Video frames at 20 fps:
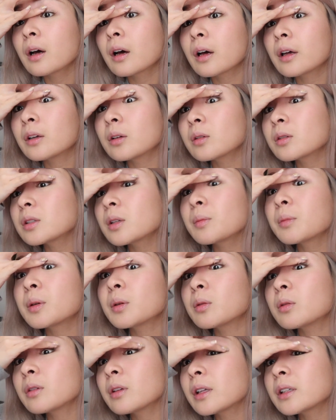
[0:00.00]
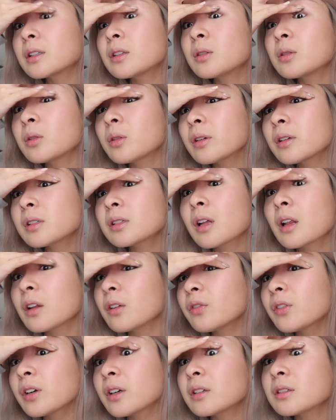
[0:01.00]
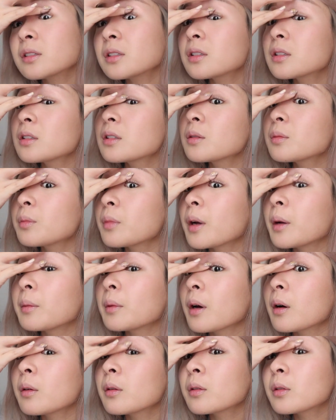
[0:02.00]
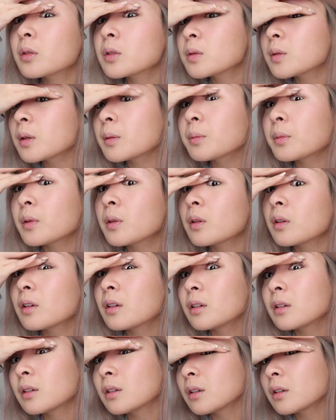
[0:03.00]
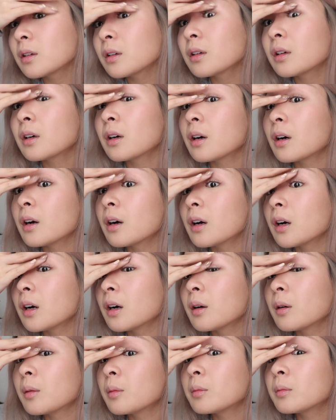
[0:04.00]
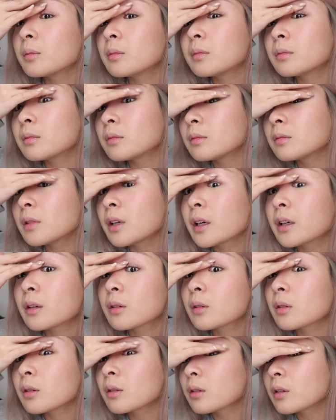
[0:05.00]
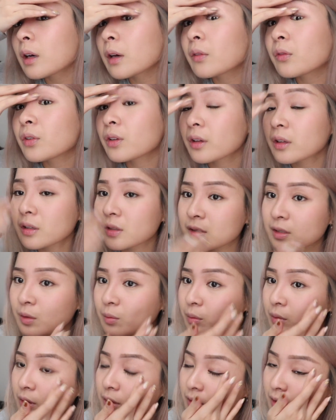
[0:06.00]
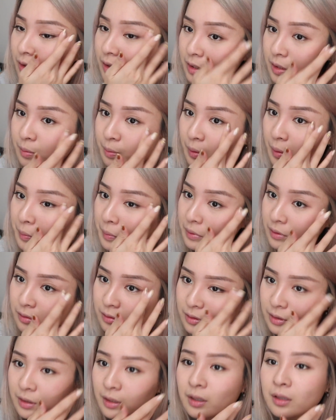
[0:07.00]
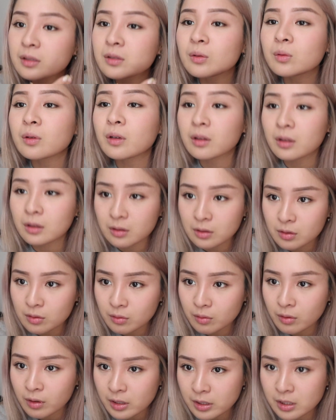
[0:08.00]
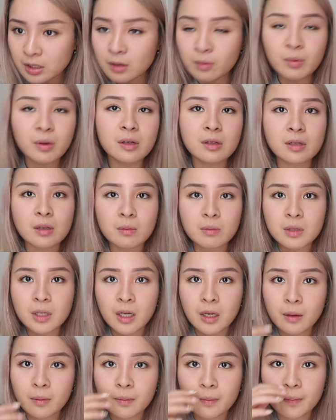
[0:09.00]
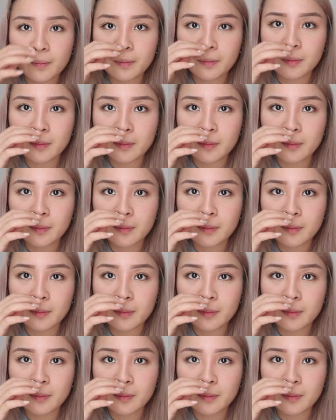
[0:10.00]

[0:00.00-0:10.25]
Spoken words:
I know some people who like to do crease color first. I'm not one of those people. I don't know. I'm feeling somewhat experimental today, so nothing too crazy, but at the same time,